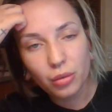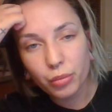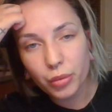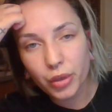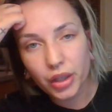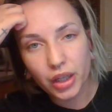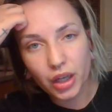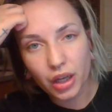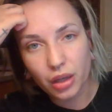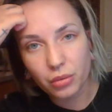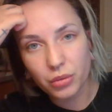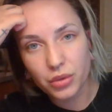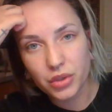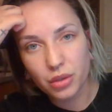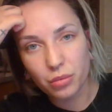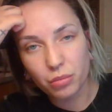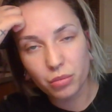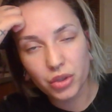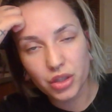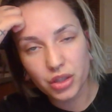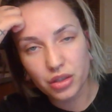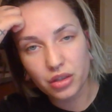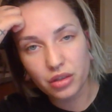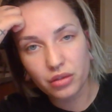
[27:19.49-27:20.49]
my dad was in
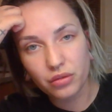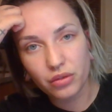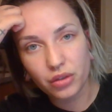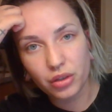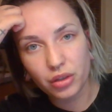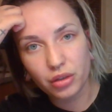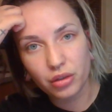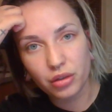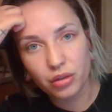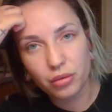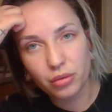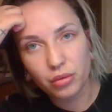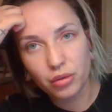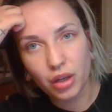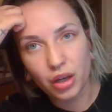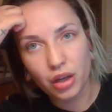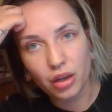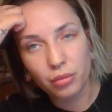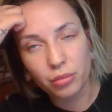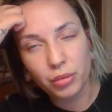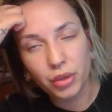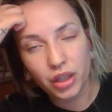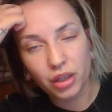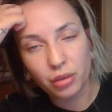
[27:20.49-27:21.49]
prison for
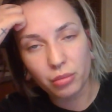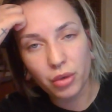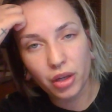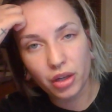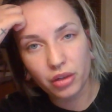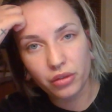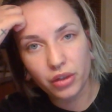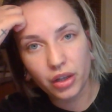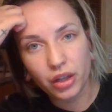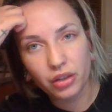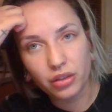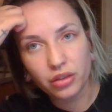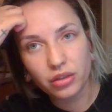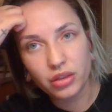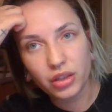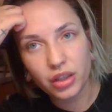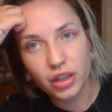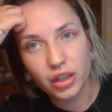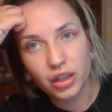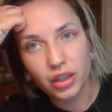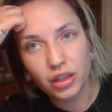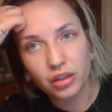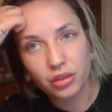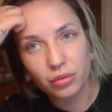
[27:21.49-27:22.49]
being a pedophile
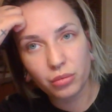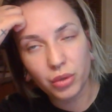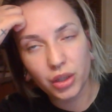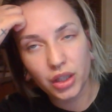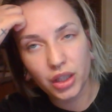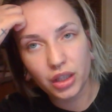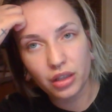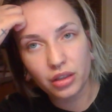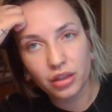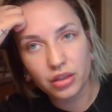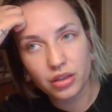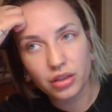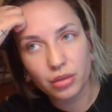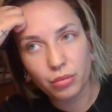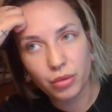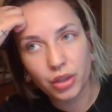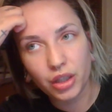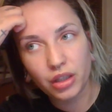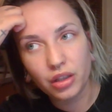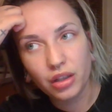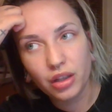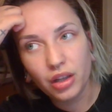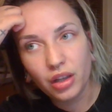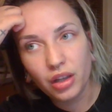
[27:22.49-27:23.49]
and what he did to
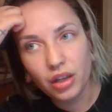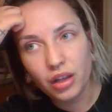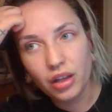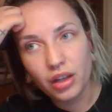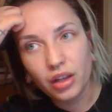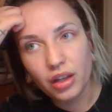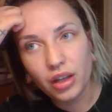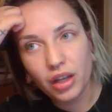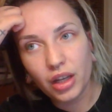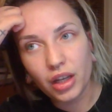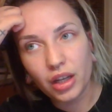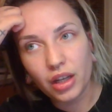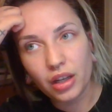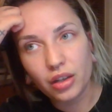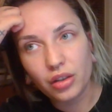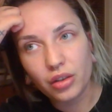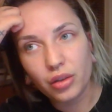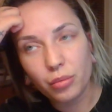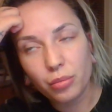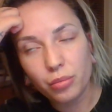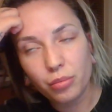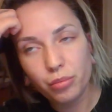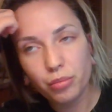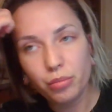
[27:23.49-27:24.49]
me.
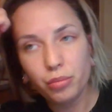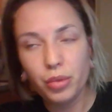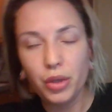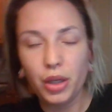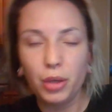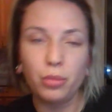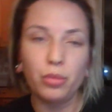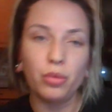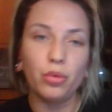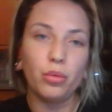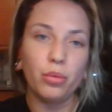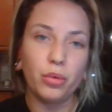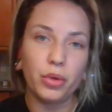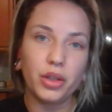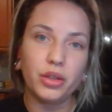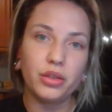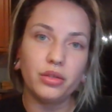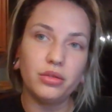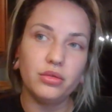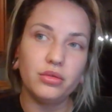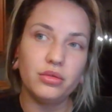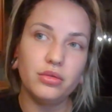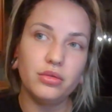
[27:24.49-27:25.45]
And people would